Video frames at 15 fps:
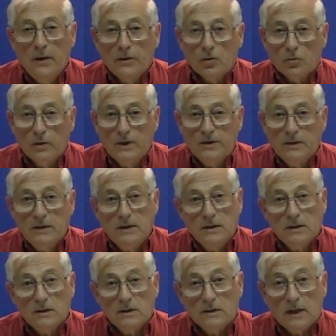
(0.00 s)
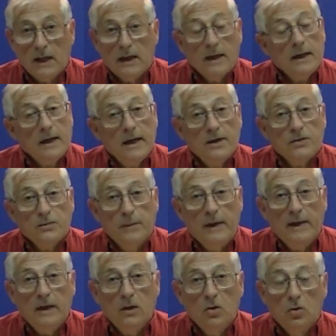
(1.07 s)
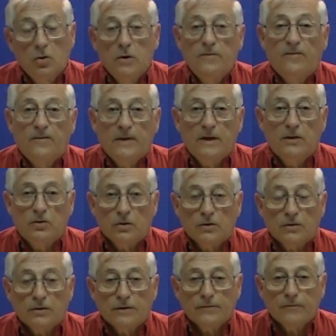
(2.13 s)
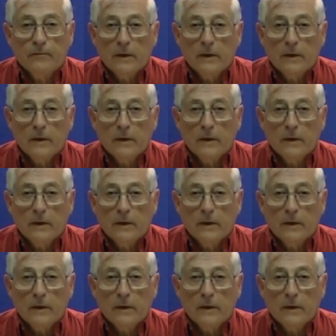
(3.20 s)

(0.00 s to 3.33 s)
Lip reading: The reason is that it has many good features.